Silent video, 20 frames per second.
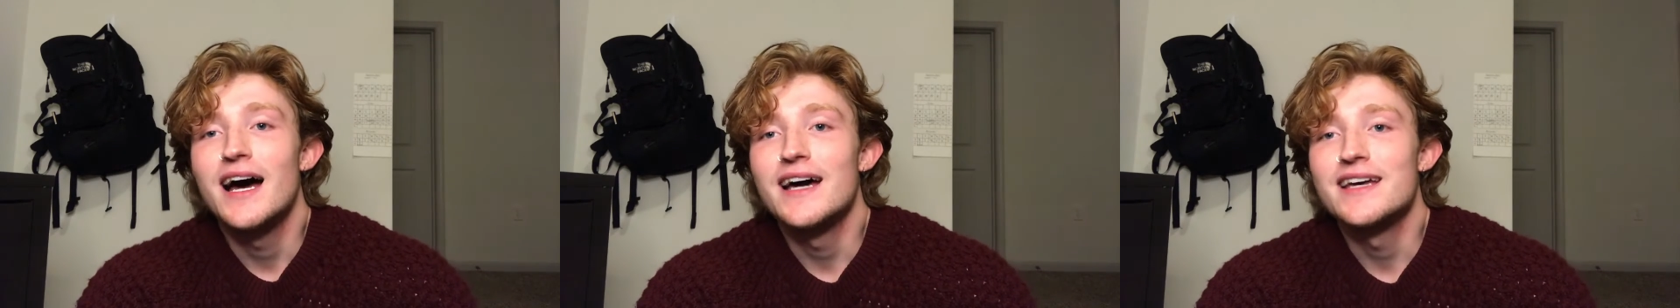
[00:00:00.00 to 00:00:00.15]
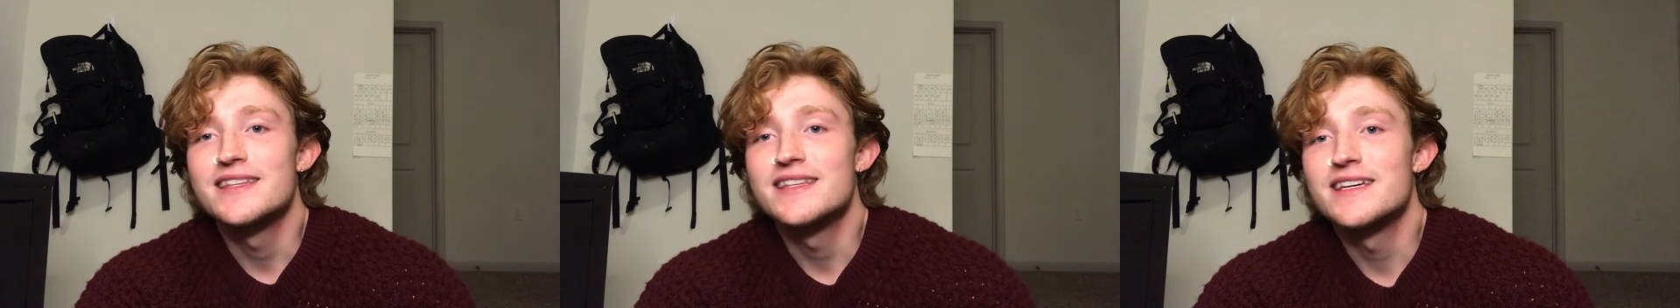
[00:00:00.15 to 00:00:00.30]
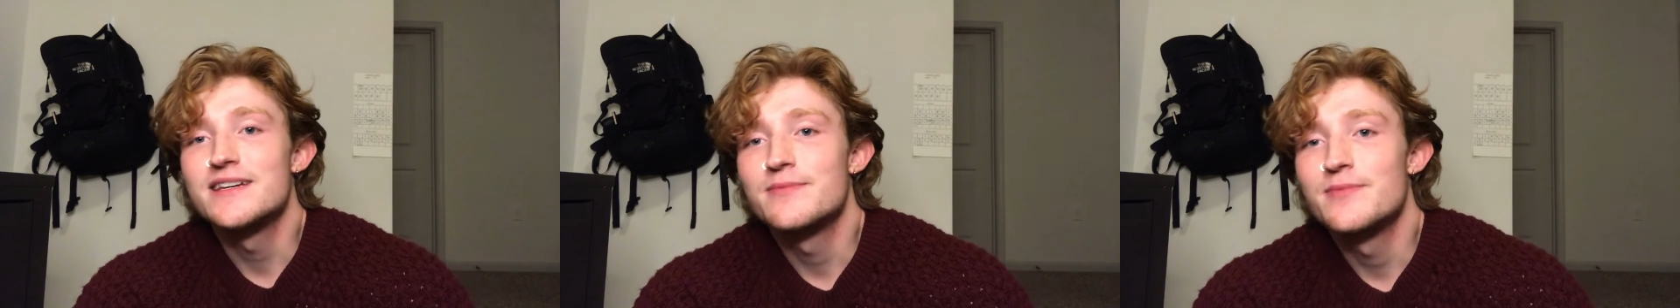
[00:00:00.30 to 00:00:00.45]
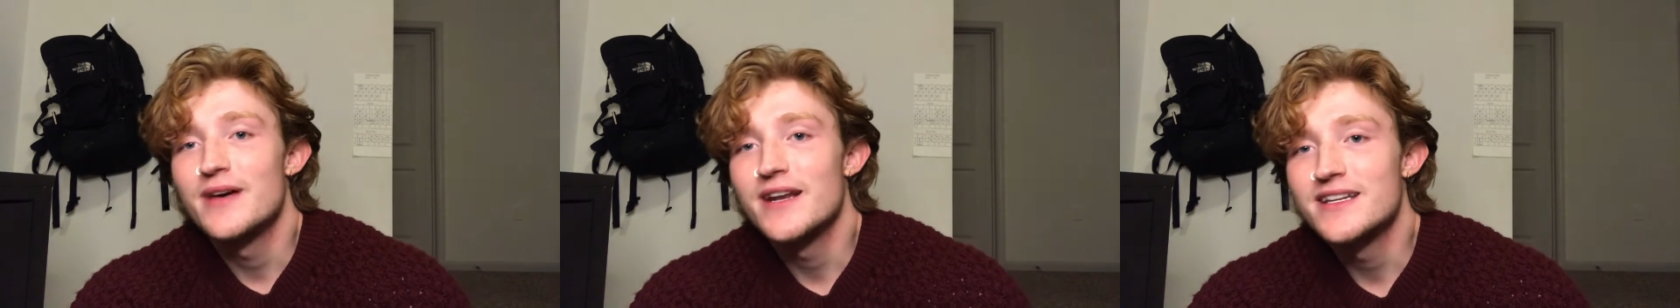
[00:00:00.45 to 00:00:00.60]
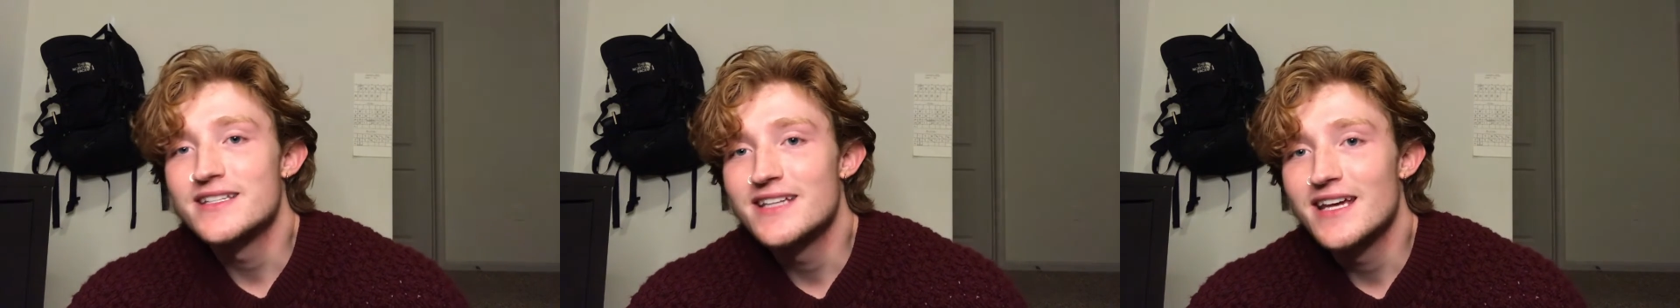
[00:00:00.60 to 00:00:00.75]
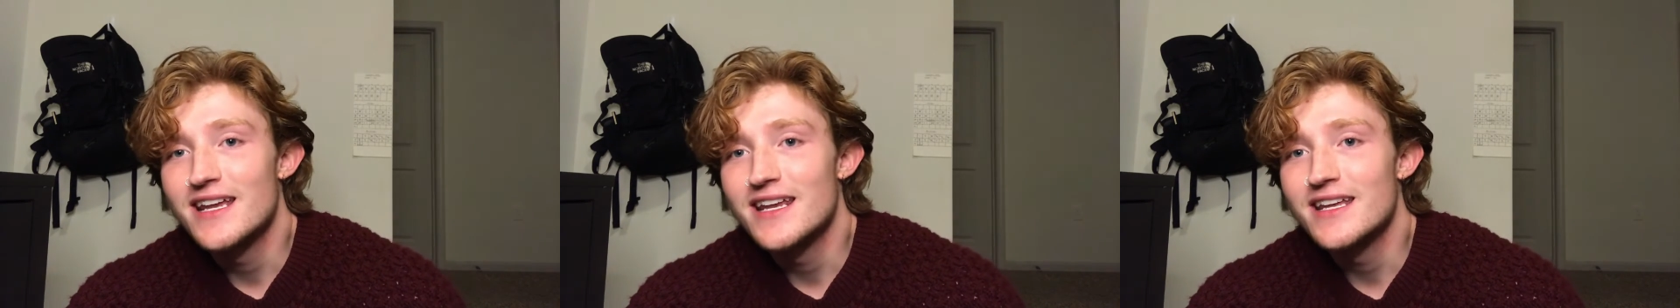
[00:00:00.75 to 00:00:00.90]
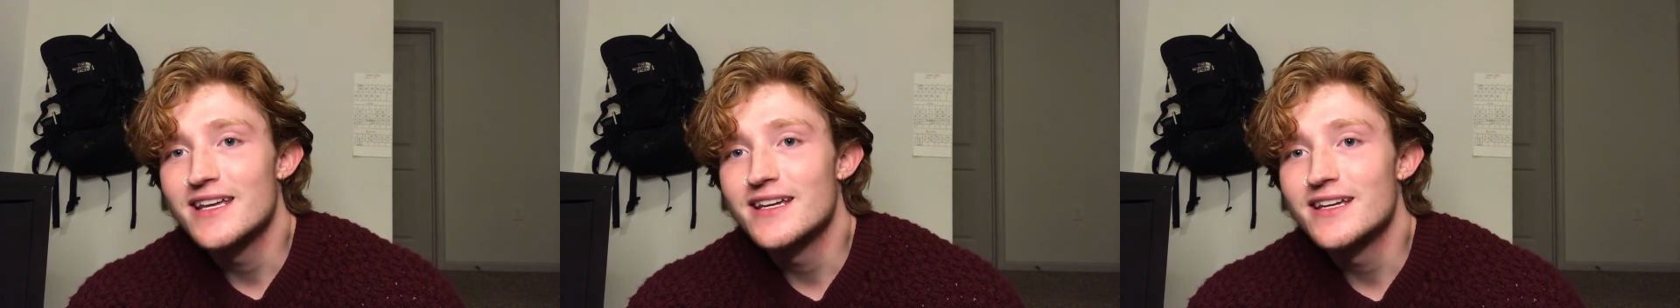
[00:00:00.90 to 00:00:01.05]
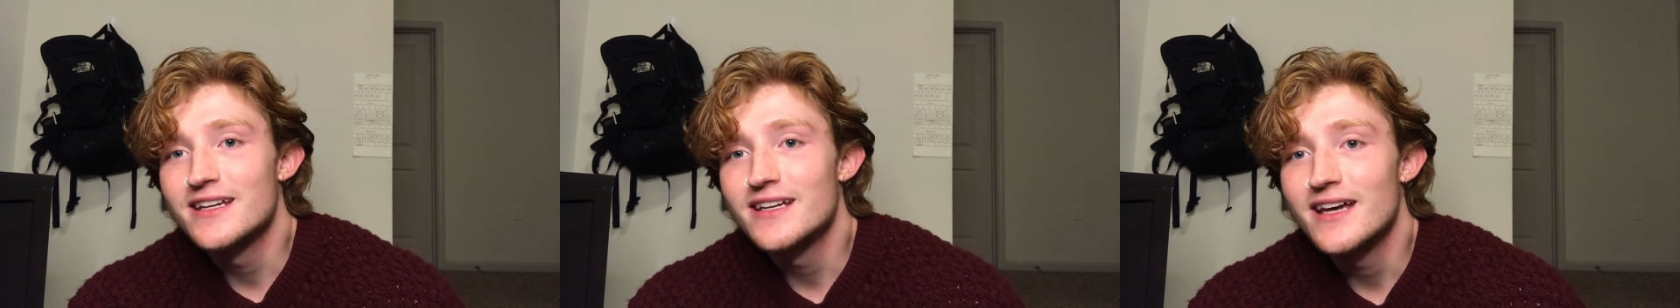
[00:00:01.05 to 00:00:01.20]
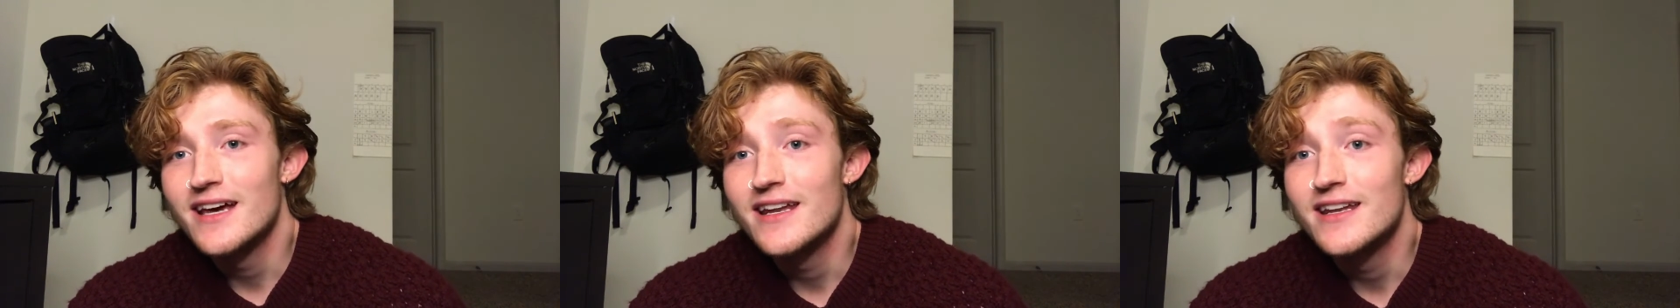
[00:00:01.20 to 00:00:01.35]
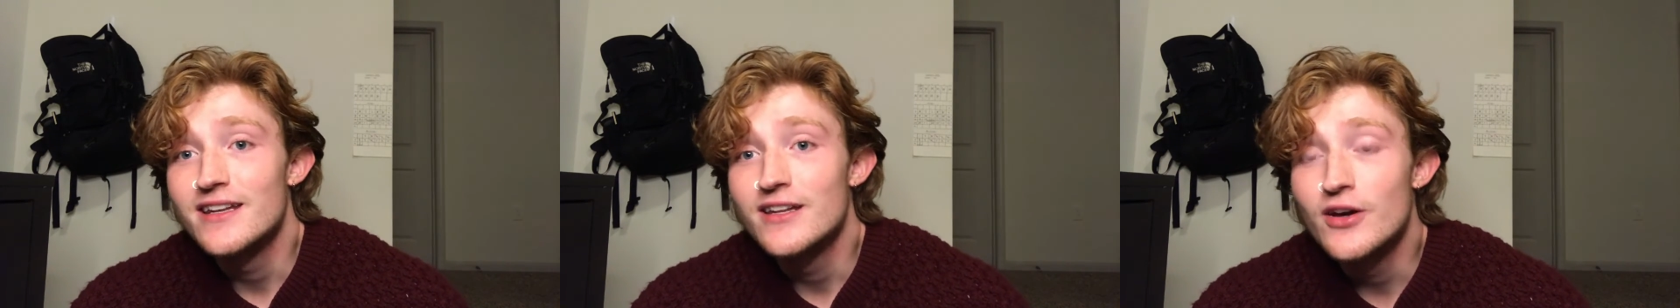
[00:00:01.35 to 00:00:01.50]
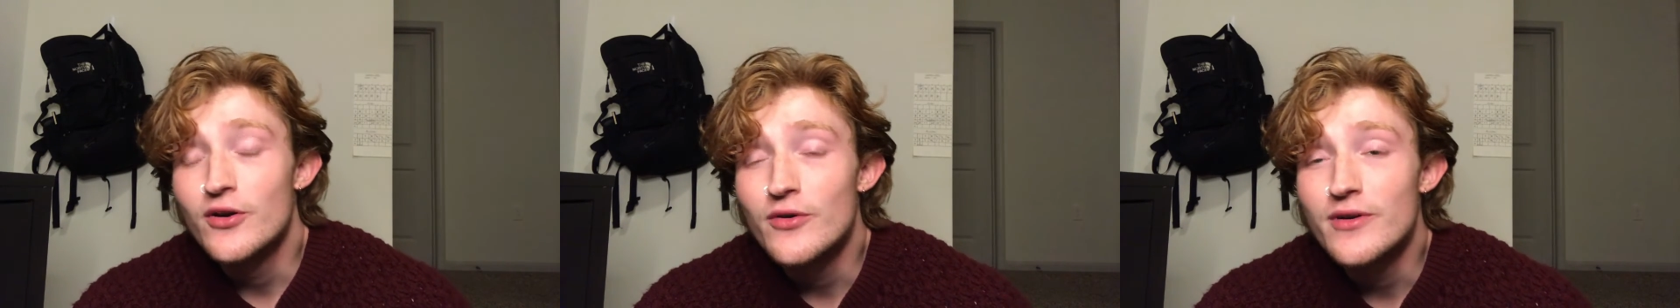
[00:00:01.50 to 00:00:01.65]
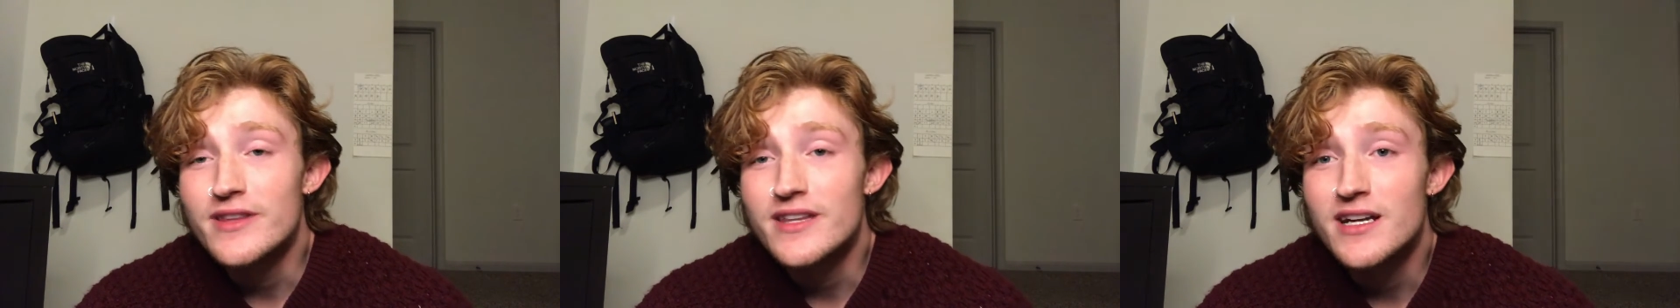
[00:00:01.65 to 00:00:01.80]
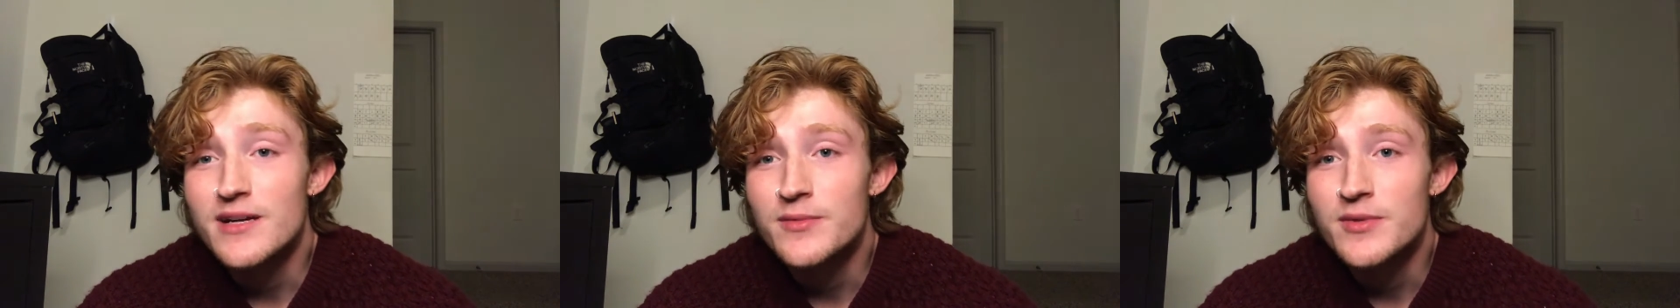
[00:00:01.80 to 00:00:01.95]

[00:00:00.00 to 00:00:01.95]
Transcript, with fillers: I think meditating and knowing